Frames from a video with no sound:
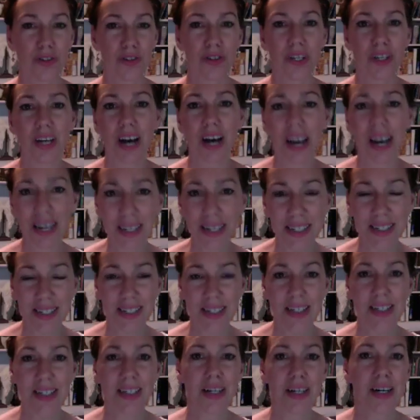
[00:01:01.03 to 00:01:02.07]
the
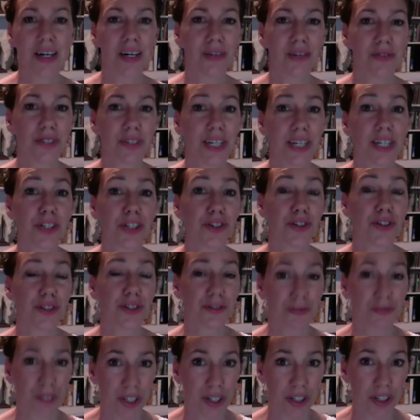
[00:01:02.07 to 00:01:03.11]
idea of nature
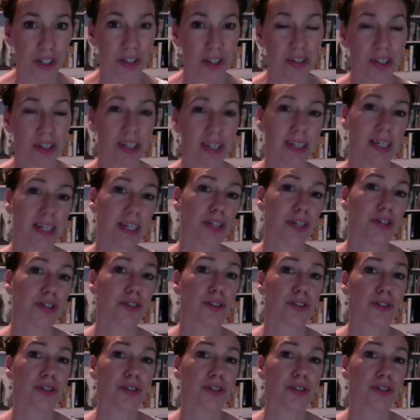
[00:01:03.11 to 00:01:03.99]
deficiency, nature